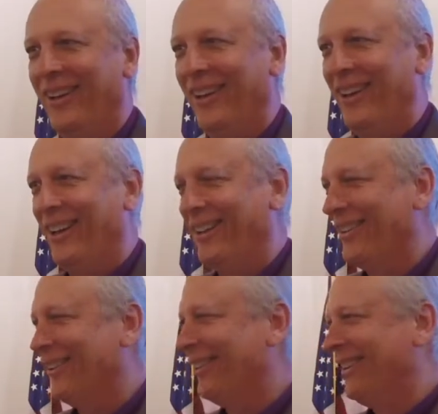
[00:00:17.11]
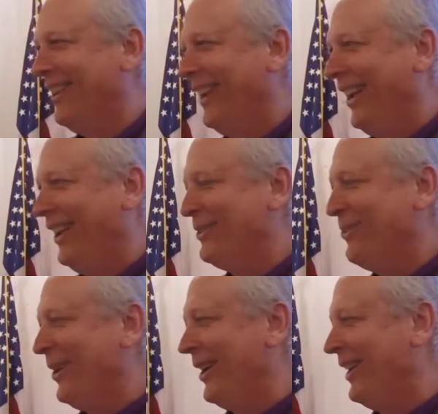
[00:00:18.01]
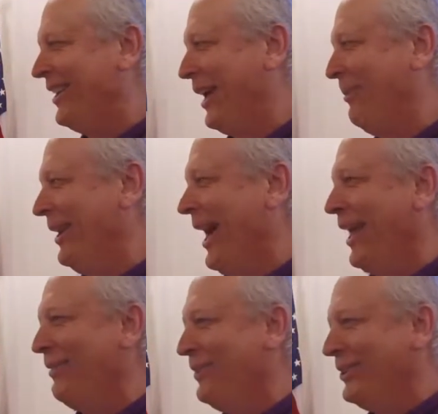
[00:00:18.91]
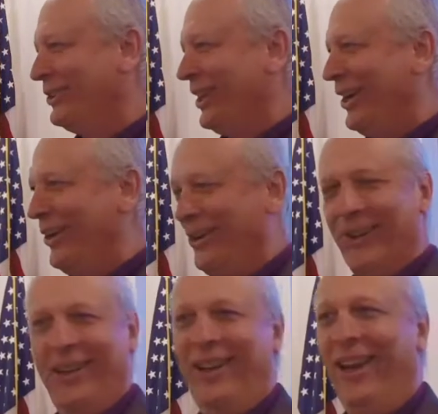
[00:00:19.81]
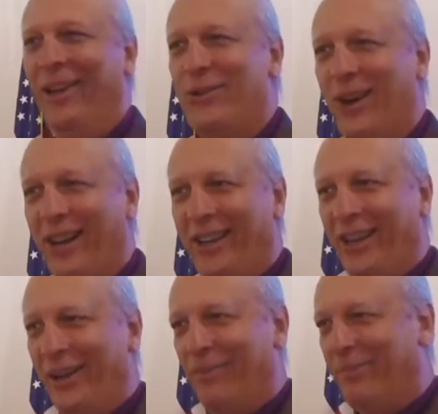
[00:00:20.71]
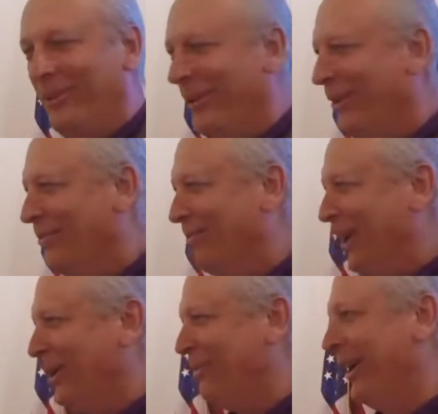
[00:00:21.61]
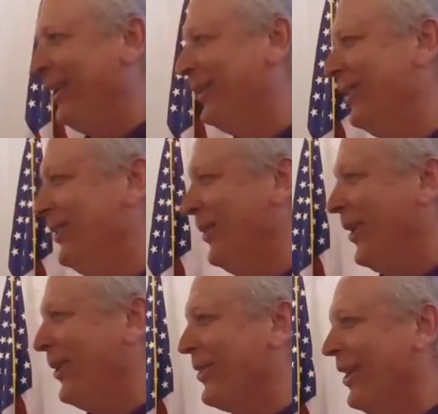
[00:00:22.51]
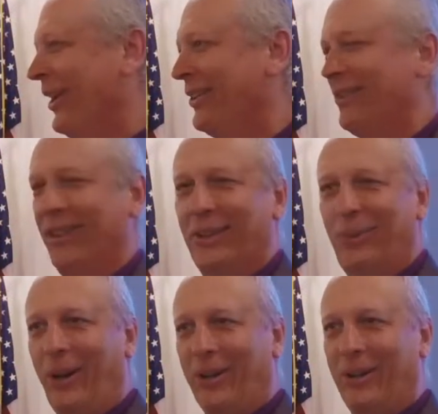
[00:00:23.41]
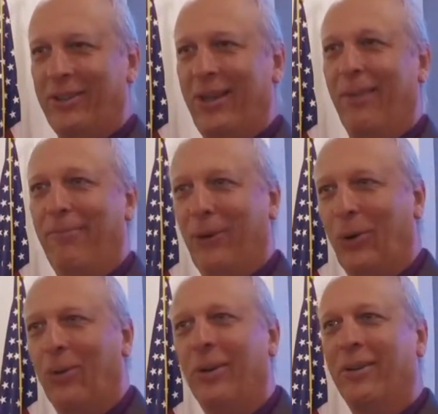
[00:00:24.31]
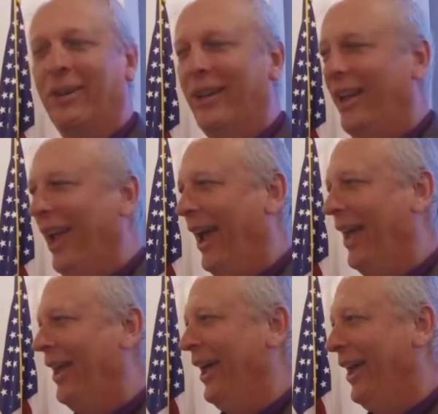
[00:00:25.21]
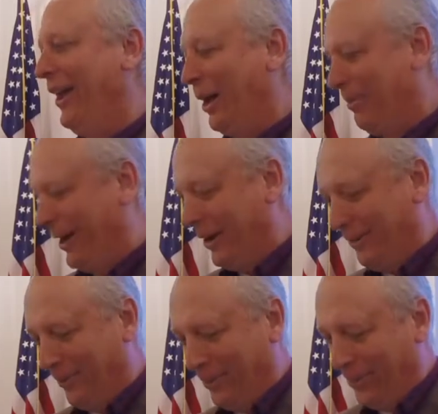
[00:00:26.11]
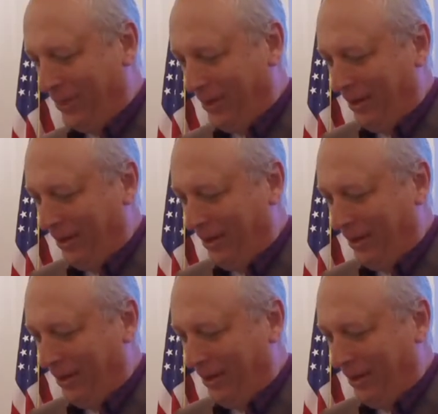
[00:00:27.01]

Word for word: Uh, he's really coming out of his shell and trying to get him motivated to do other things, and he's willing to step forward and, and, and help out.